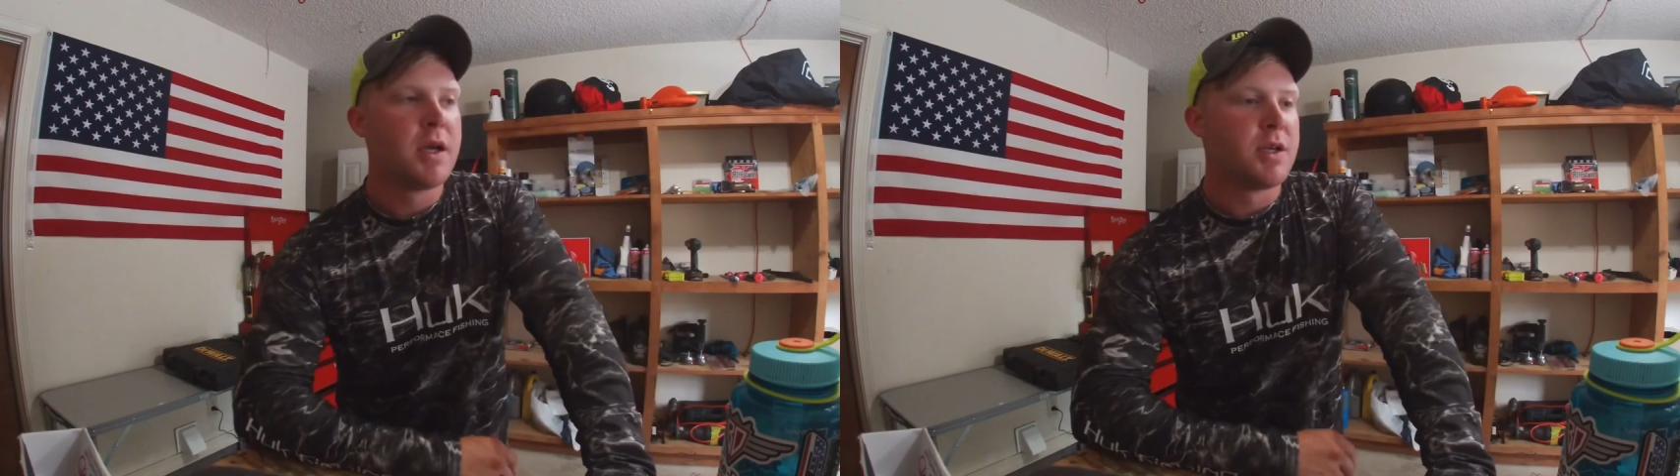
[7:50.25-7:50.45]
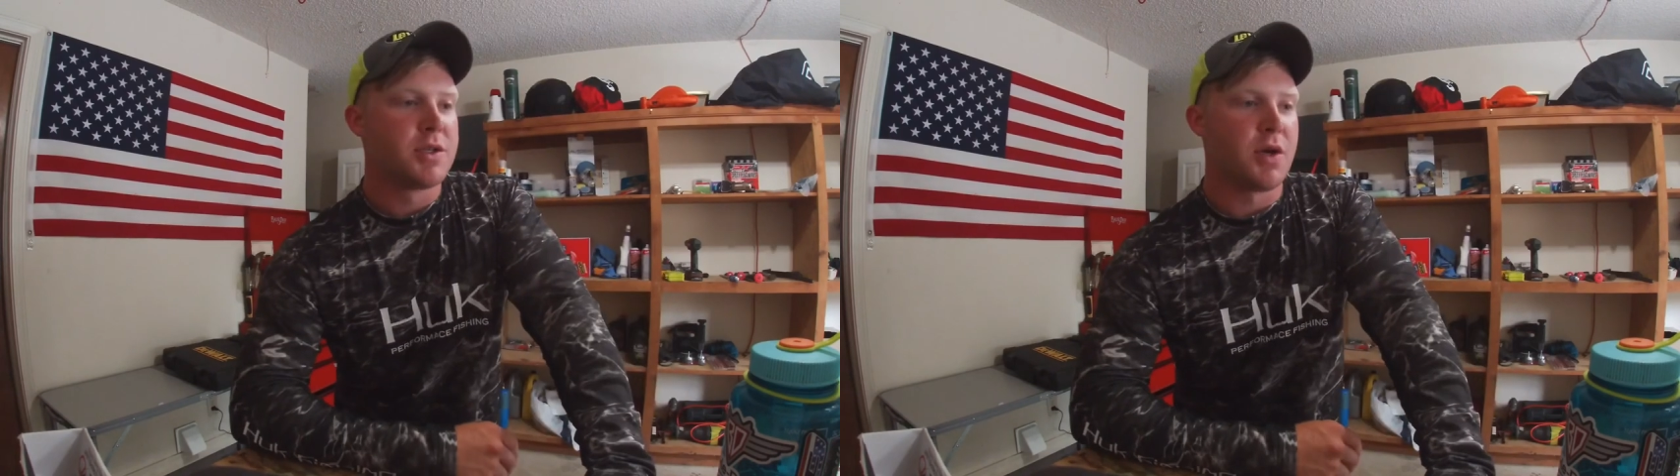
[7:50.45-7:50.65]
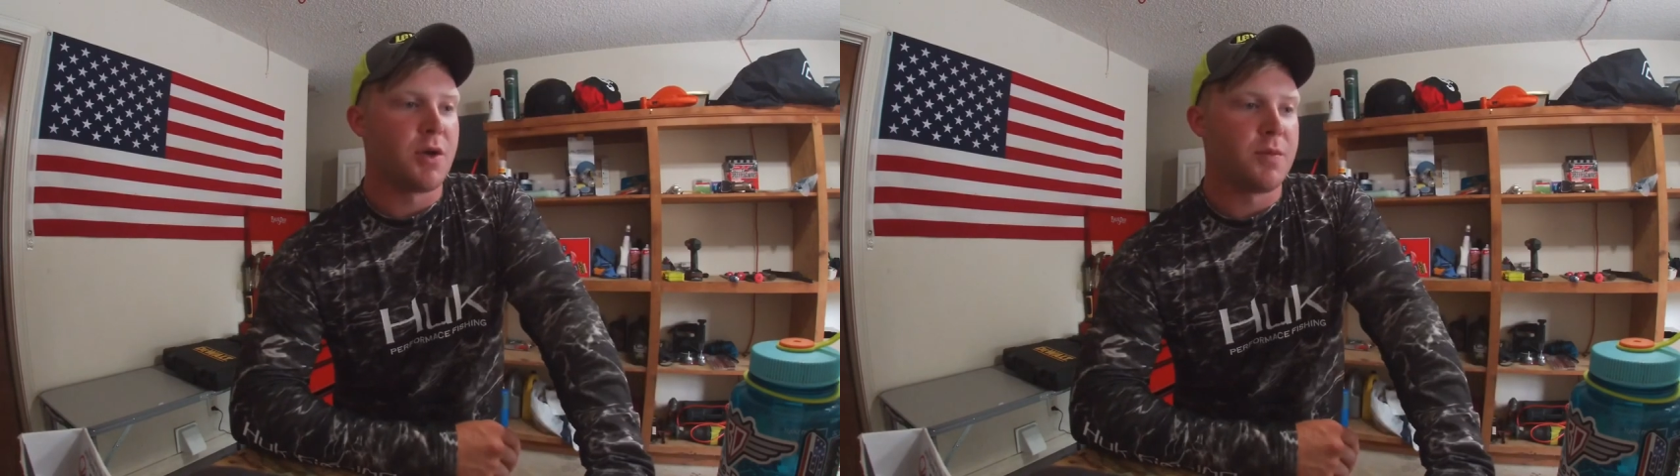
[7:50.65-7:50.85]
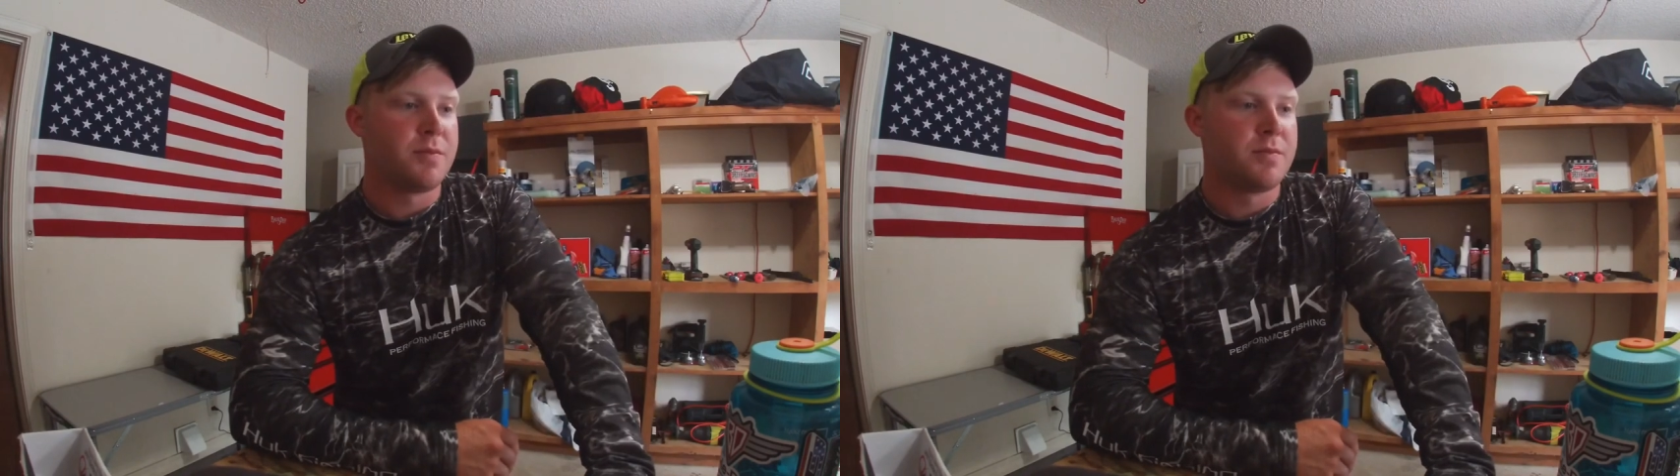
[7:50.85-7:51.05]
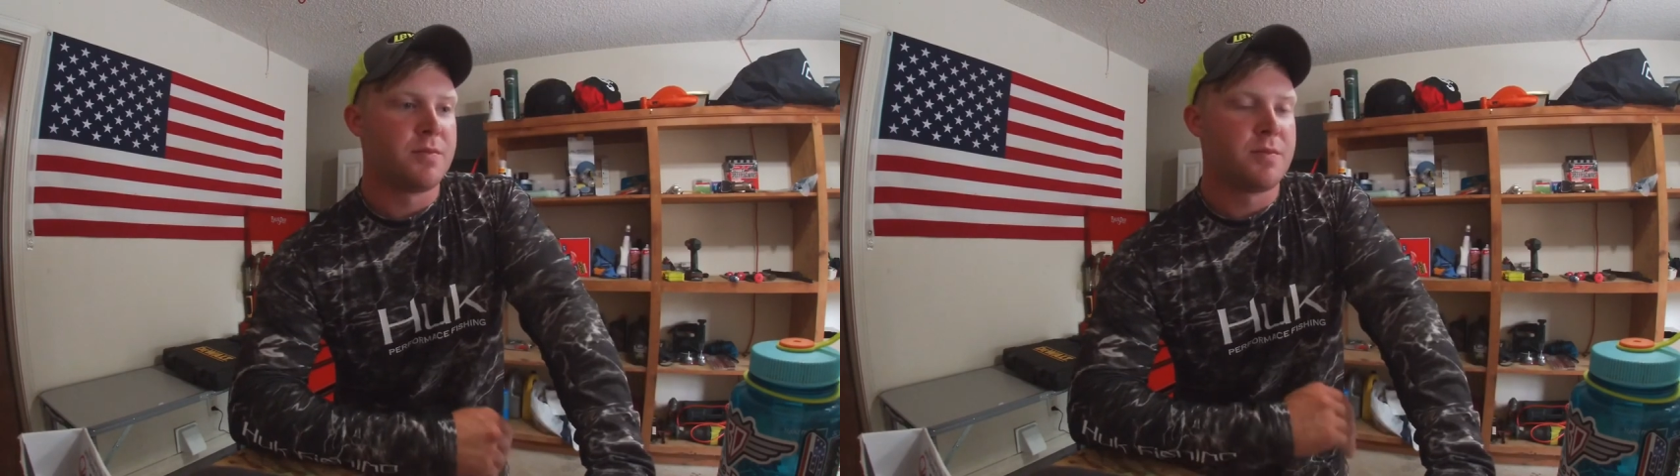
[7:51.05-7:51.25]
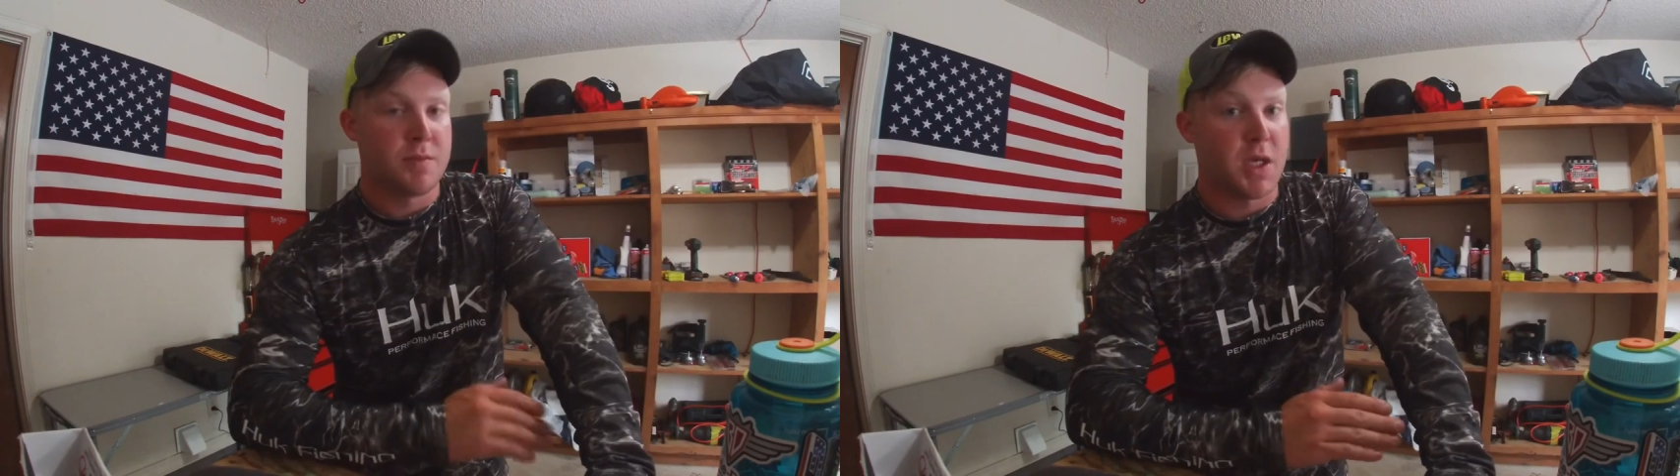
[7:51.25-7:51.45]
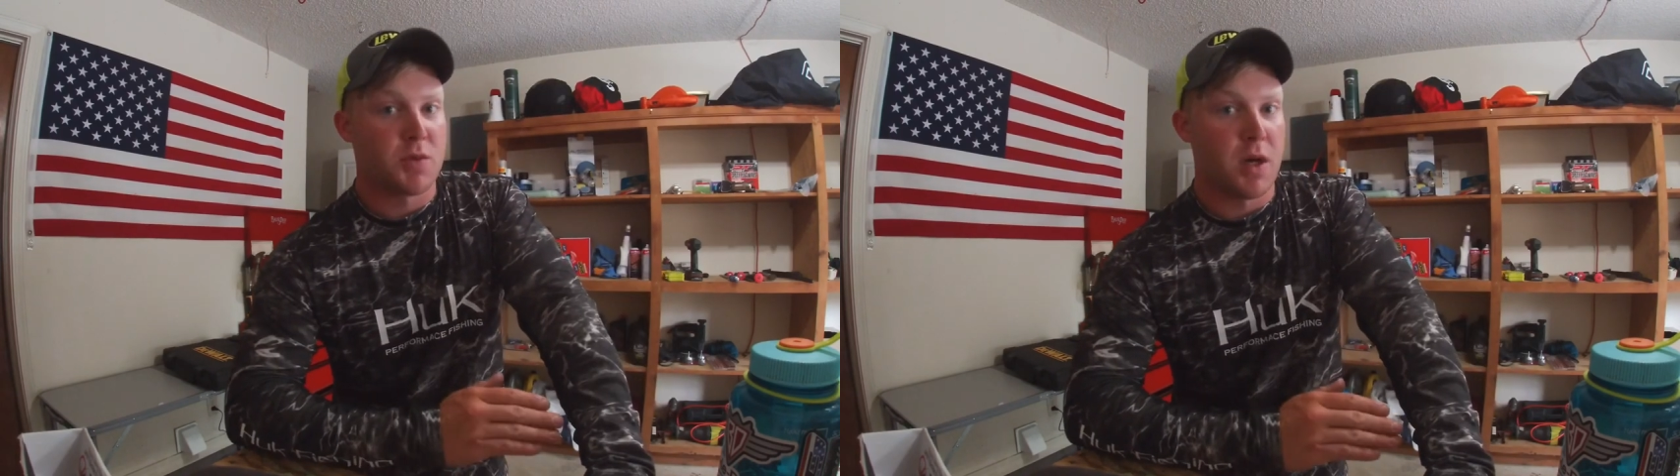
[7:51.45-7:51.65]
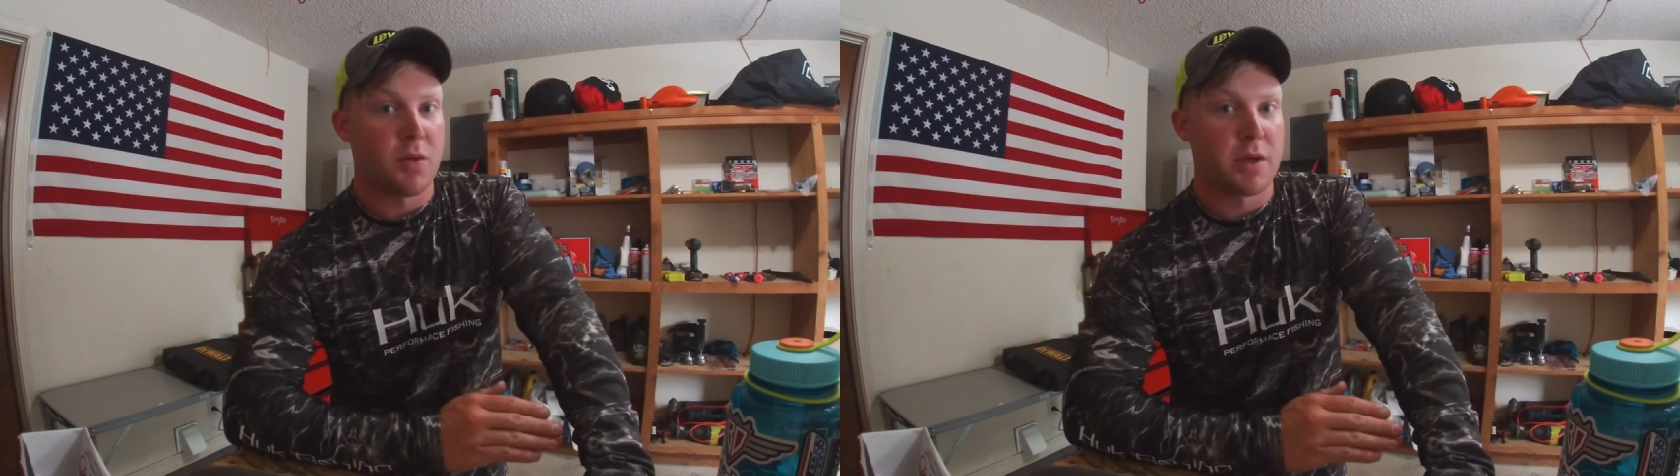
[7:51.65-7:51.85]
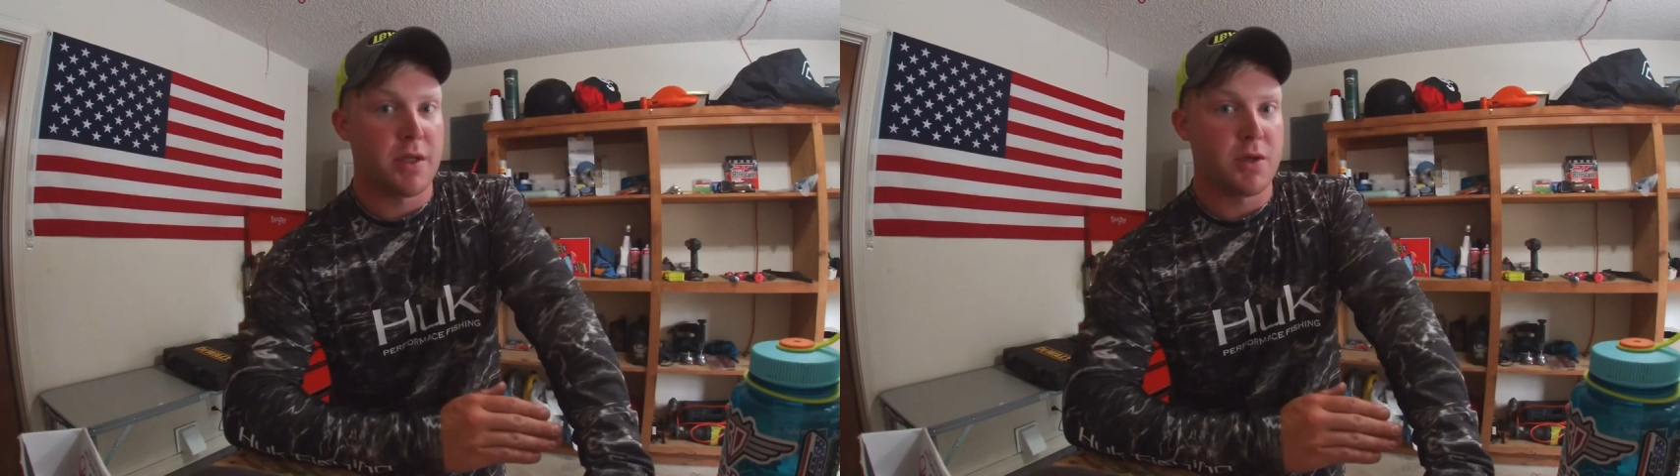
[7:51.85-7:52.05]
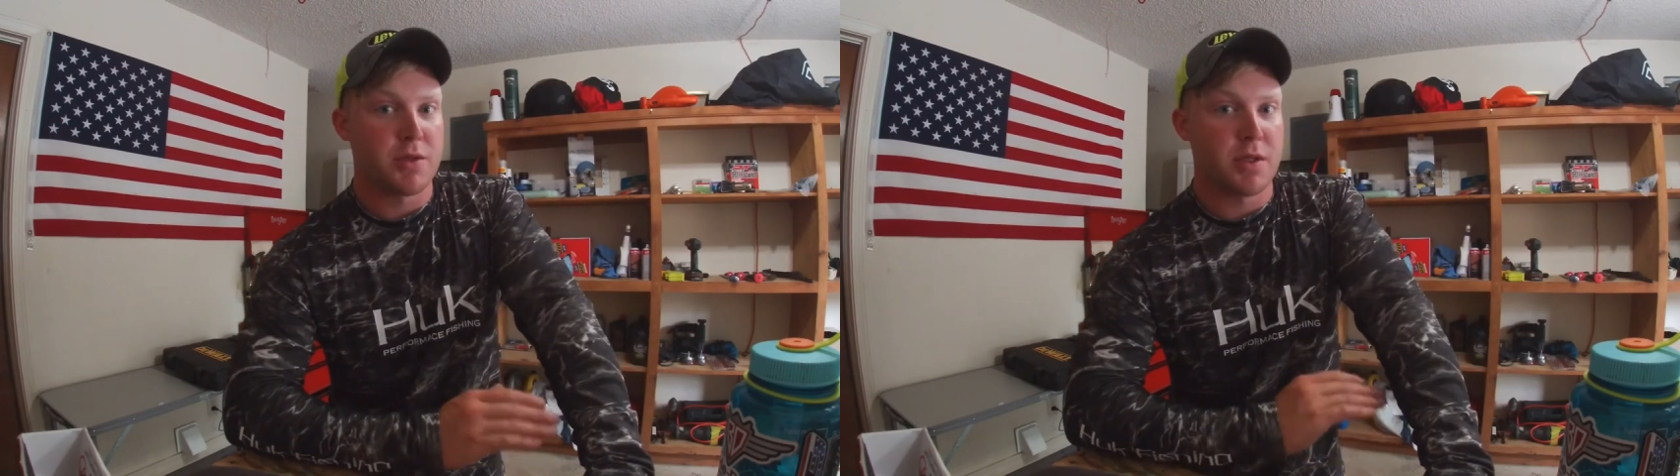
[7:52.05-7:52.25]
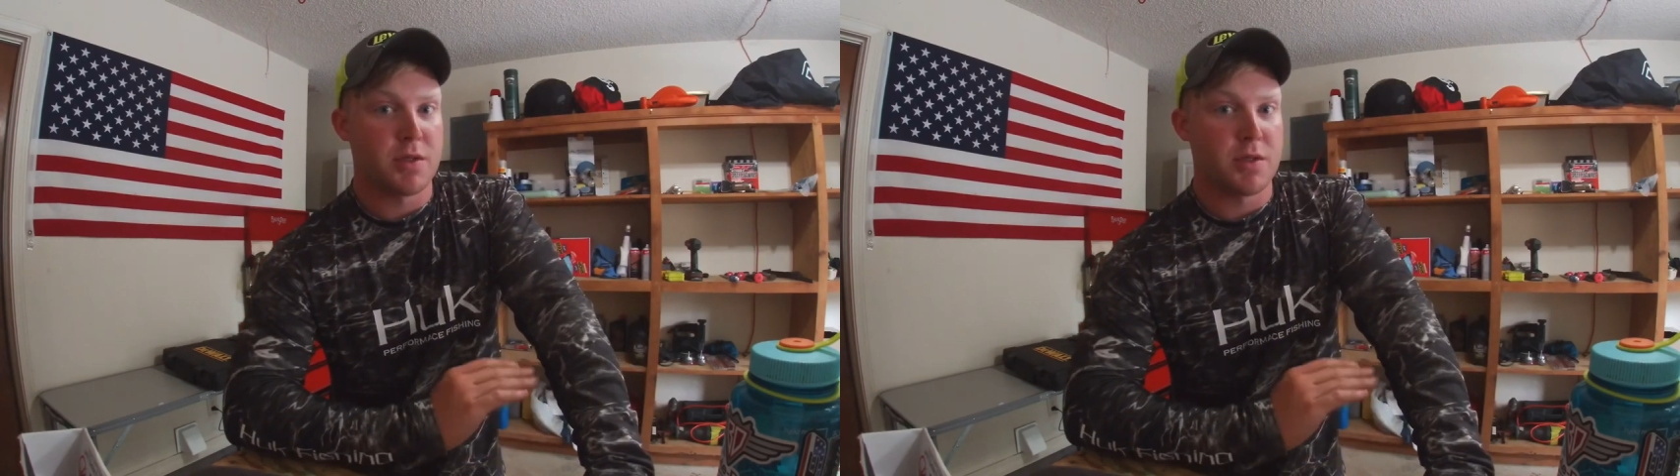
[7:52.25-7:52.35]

So that's why I wouldn't eat those things.